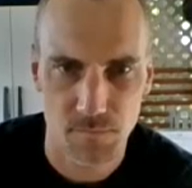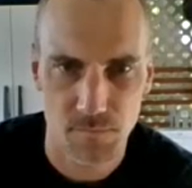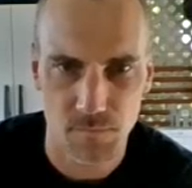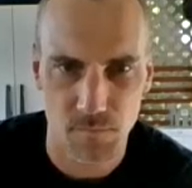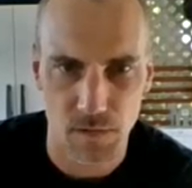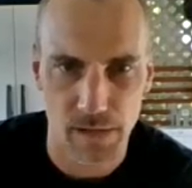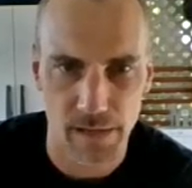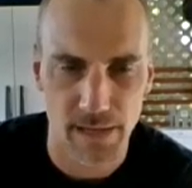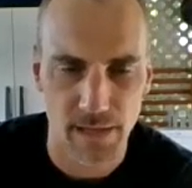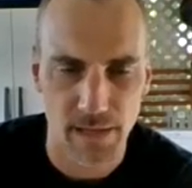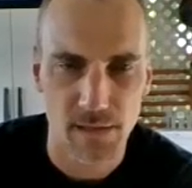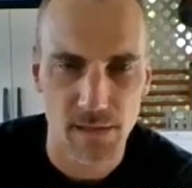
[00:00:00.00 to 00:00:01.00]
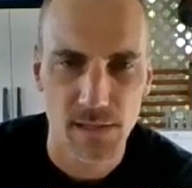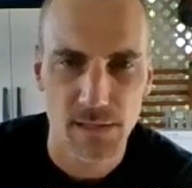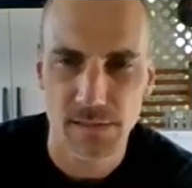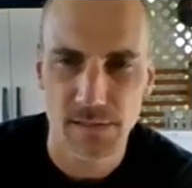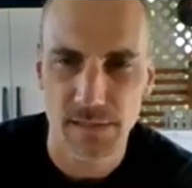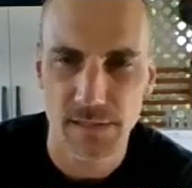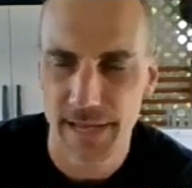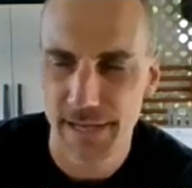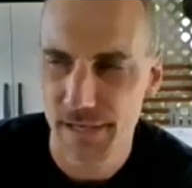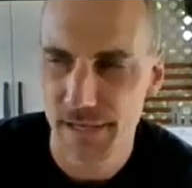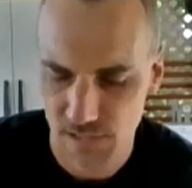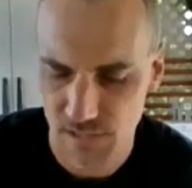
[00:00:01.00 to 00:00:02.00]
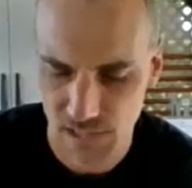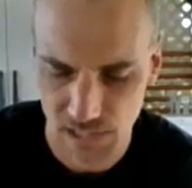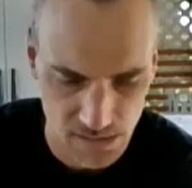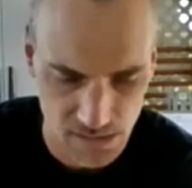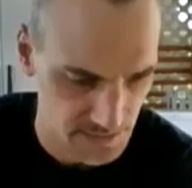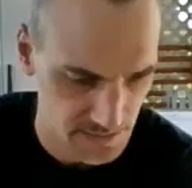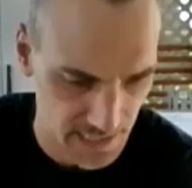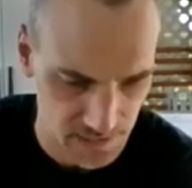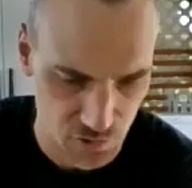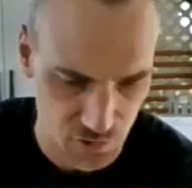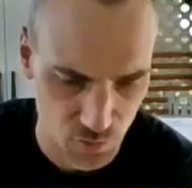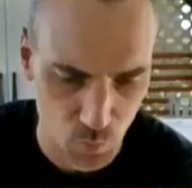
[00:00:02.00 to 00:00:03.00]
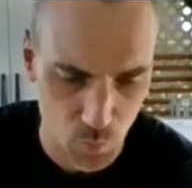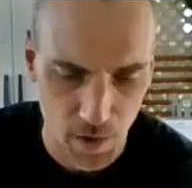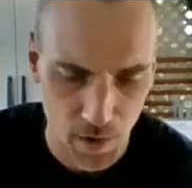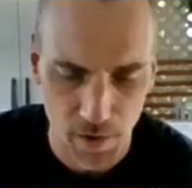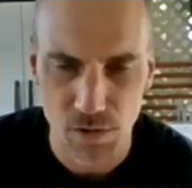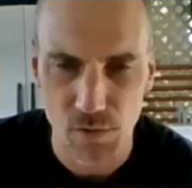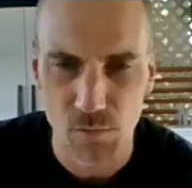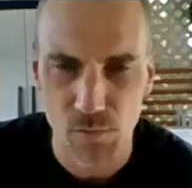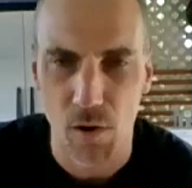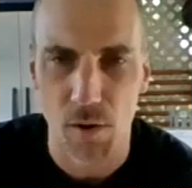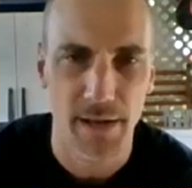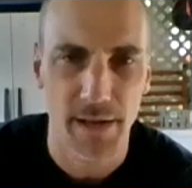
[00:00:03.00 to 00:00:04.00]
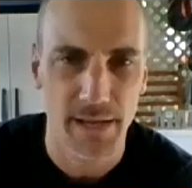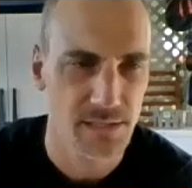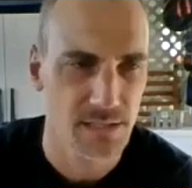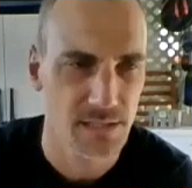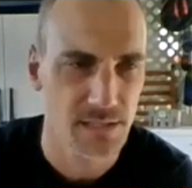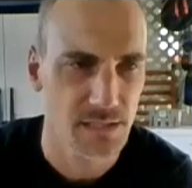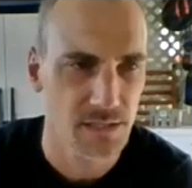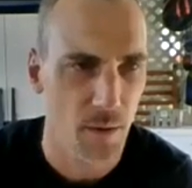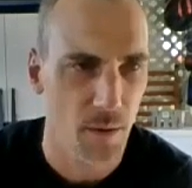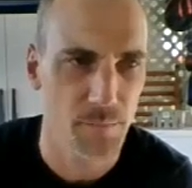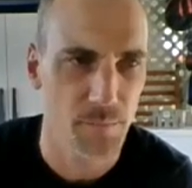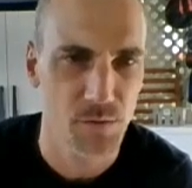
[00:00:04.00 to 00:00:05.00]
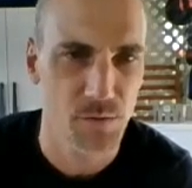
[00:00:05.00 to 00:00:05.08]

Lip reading: Yeah, 10 to 15. I'm not exactly sure where you are, but my guess is probably around between 10